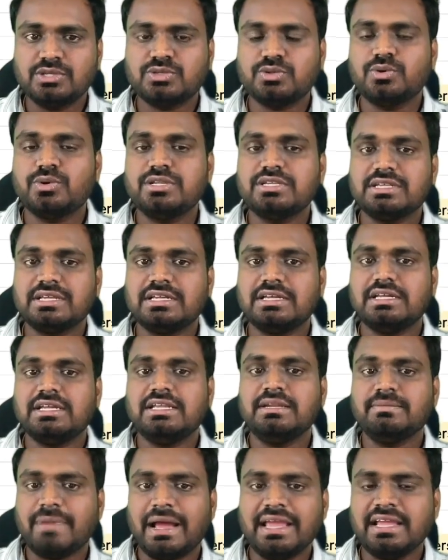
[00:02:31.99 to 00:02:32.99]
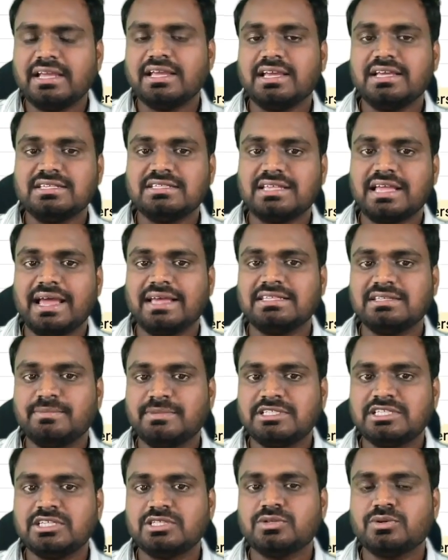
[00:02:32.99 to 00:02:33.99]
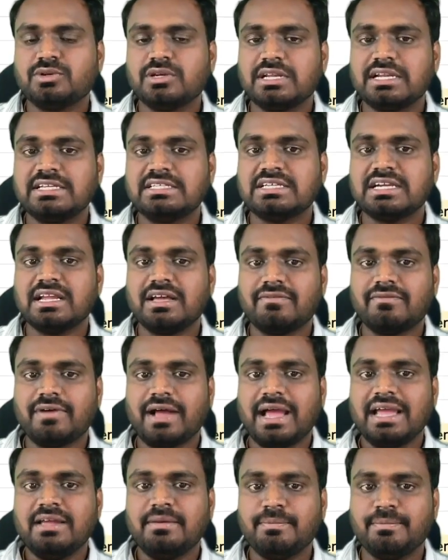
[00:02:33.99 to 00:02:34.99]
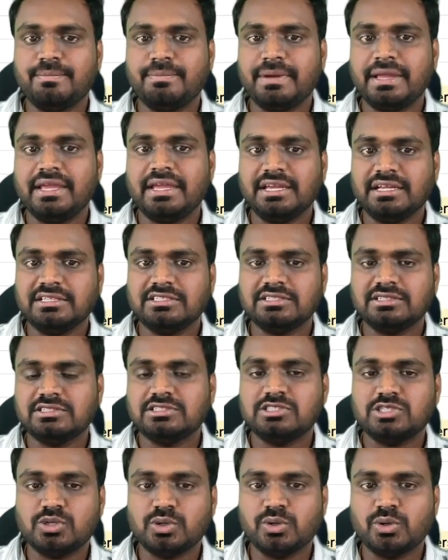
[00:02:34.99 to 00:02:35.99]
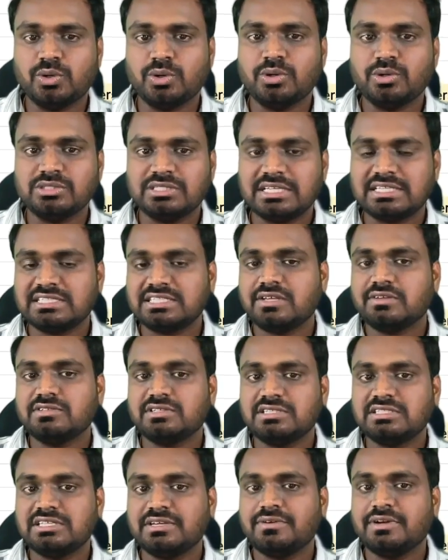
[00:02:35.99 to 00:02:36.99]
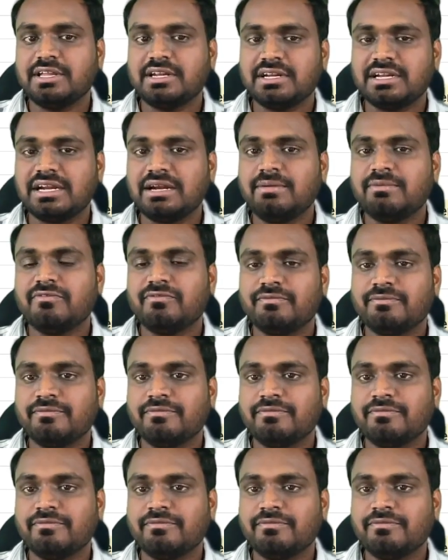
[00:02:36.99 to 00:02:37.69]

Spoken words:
So in my case as a business owner, instead of I paying Zoho 6,700,